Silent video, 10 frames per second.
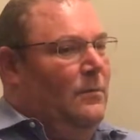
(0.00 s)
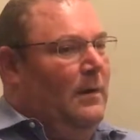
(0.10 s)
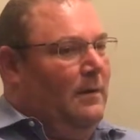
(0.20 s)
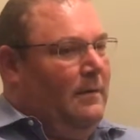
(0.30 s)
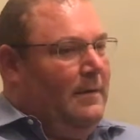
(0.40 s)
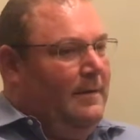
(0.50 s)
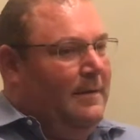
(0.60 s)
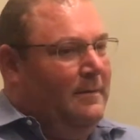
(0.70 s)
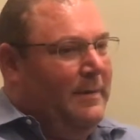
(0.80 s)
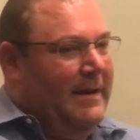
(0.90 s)
Well,
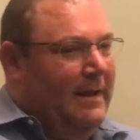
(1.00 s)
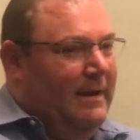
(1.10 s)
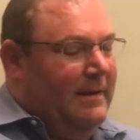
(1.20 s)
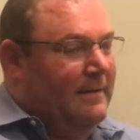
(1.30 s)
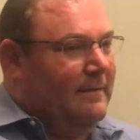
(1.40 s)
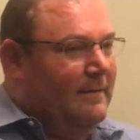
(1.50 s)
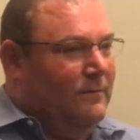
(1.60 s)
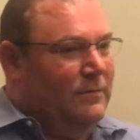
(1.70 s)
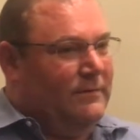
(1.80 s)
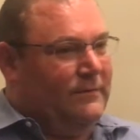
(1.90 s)
in the beginning, it
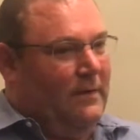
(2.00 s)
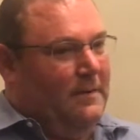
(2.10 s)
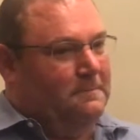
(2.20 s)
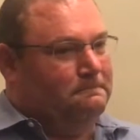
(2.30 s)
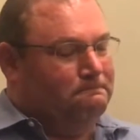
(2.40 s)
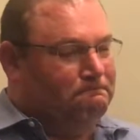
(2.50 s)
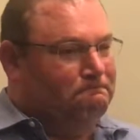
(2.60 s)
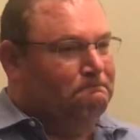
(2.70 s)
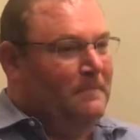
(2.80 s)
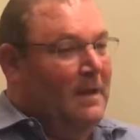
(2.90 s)
was
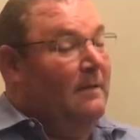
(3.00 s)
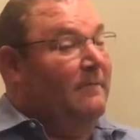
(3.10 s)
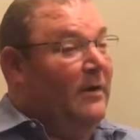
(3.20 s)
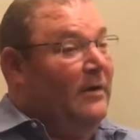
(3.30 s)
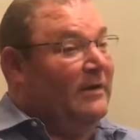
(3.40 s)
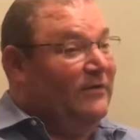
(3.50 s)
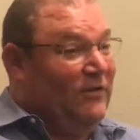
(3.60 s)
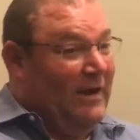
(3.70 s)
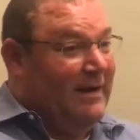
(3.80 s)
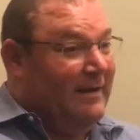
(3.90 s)
very
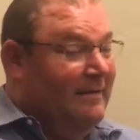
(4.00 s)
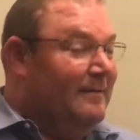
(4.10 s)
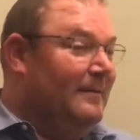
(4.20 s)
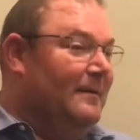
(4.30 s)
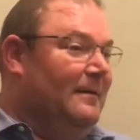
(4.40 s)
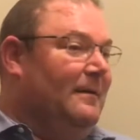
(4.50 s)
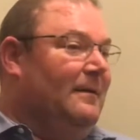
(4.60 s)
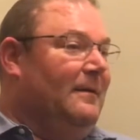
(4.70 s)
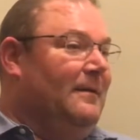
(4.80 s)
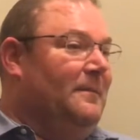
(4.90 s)
exciting
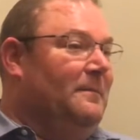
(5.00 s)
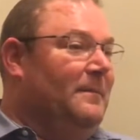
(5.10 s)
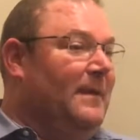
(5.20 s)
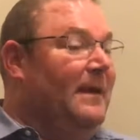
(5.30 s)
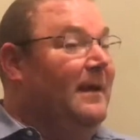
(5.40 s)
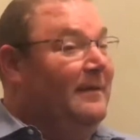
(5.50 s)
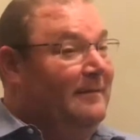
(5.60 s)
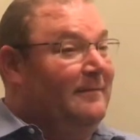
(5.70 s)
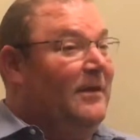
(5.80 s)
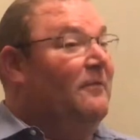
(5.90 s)

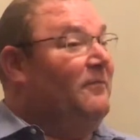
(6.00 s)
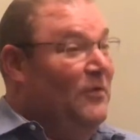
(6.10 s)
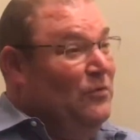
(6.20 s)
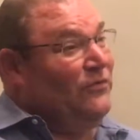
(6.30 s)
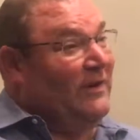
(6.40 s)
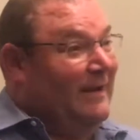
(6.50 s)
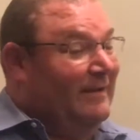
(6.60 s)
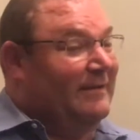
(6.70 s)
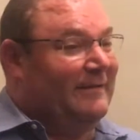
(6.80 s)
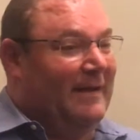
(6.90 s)
and confusing
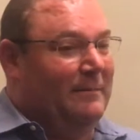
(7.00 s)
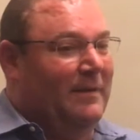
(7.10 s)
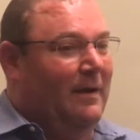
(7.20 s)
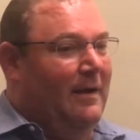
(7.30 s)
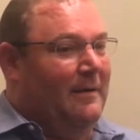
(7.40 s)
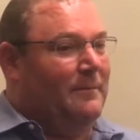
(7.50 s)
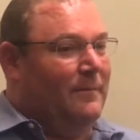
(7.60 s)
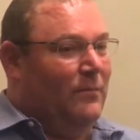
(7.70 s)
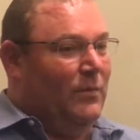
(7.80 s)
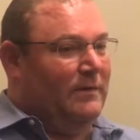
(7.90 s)
at the same time,
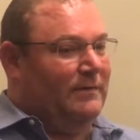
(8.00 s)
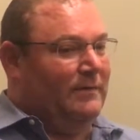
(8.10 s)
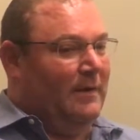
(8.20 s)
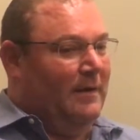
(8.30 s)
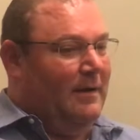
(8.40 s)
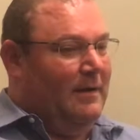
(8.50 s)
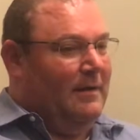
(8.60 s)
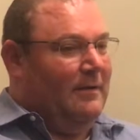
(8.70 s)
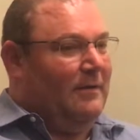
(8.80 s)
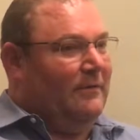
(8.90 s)
which,
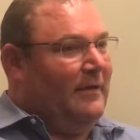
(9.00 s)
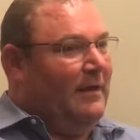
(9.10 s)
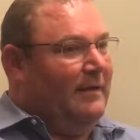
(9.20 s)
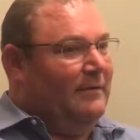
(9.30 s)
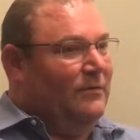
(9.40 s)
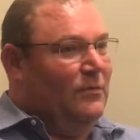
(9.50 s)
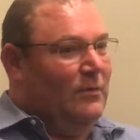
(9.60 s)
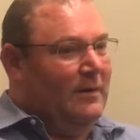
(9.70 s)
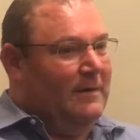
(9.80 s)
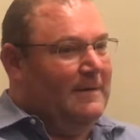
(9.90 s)
because I like
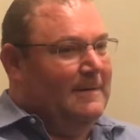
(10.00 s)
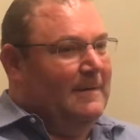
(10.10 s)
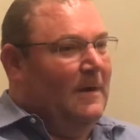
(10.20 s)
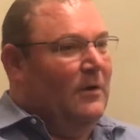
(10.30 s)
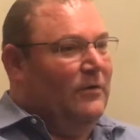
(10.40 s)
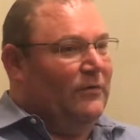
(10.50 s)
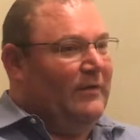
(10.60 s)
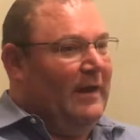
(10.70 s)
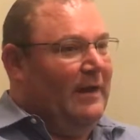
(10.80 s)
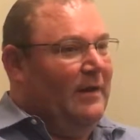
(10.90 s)
to
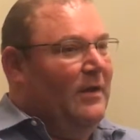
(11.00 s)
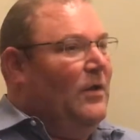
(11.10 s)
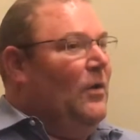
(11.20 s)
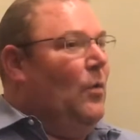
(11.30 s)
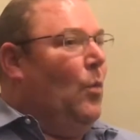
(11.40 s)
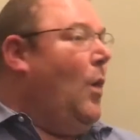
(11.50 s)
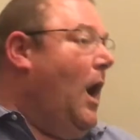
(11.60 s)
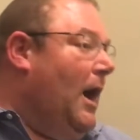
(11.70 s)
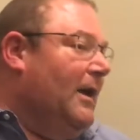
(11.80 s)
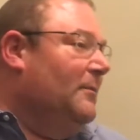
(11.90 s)
understand
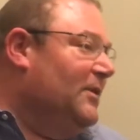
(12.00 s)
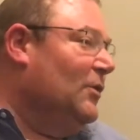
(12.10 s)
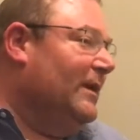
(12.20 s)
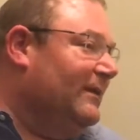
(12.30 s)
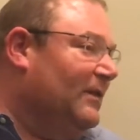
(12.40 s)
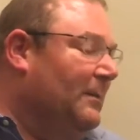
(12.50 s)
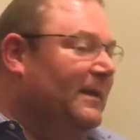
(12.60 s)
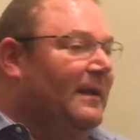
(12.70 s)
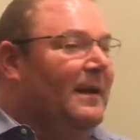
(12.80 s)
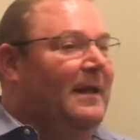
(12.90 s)
why I'm doing
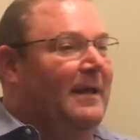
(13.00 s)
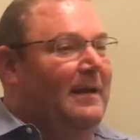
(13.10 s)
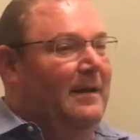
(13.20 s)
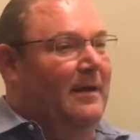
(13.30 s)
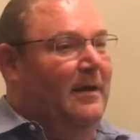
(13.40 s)
something, and